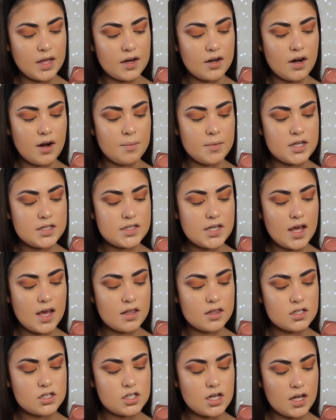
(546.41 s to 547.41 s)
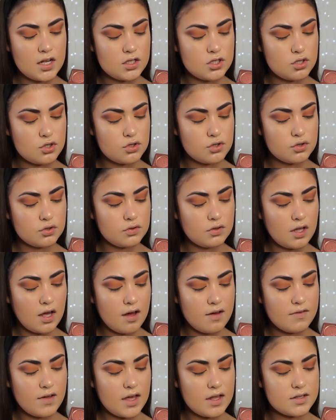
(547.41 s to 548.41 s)
blender, I'm going to take the shades True
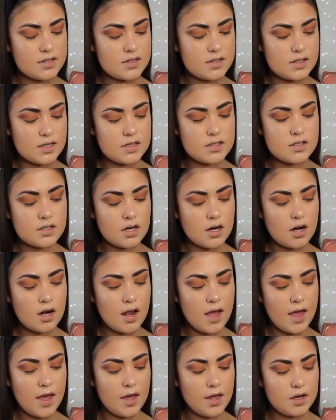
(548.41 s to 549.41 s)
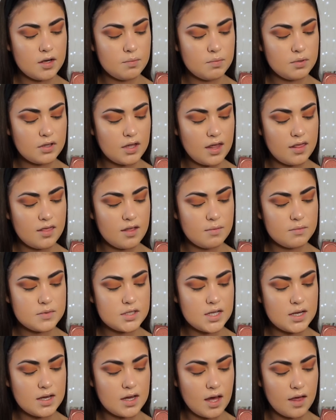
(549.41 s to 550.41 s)
Love and Sister and blend them
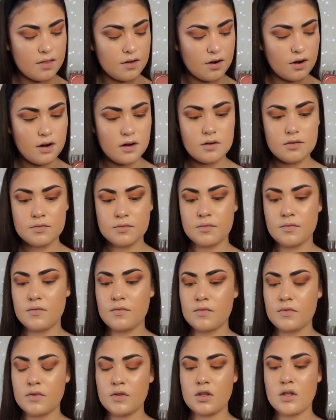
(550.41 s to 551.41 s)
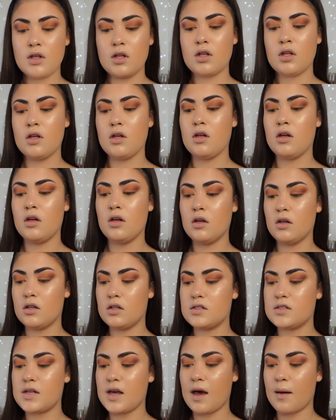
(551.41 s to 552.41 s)
together.
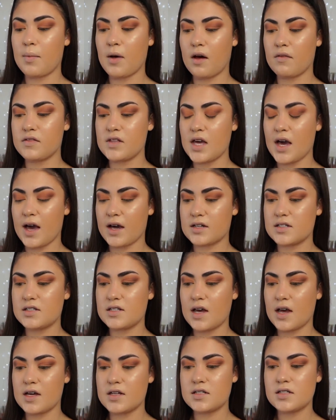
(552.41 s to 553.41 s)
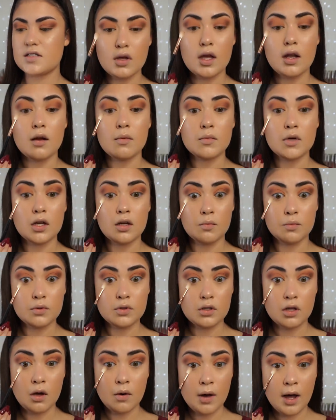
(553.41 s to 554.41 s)
Tap off the excess, and I'm going to
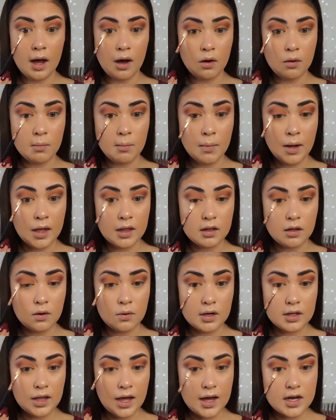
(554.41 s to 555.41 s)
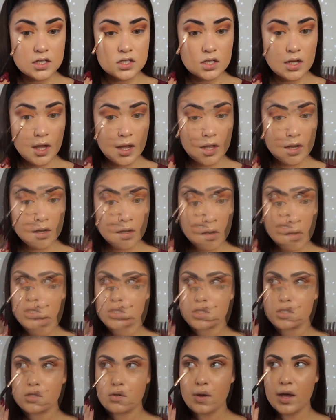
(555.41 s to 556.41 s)
blow out my lower lash line.
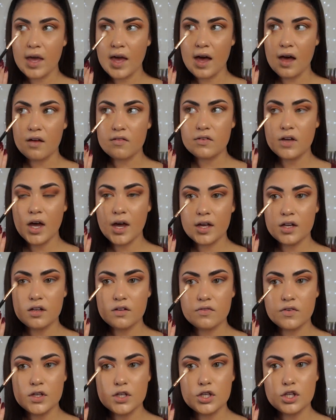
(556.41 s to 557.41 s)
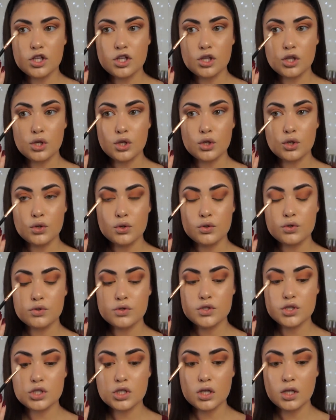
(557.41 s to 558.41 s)
So I have kind of a
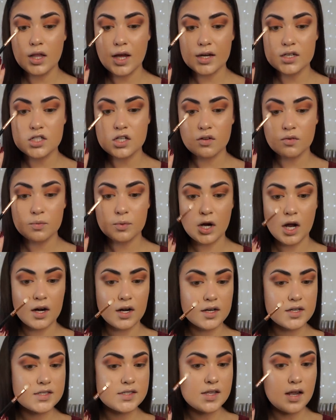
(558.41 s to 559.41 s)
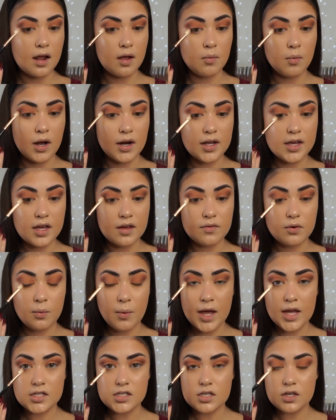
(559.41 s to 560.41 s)
huge collection of products that I want to give
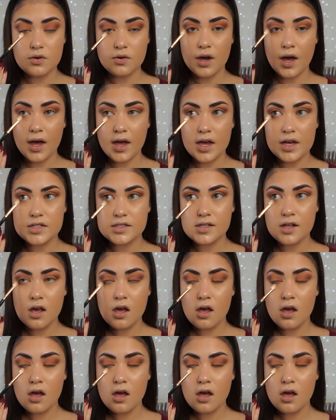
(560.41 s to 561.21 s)
away to you guys.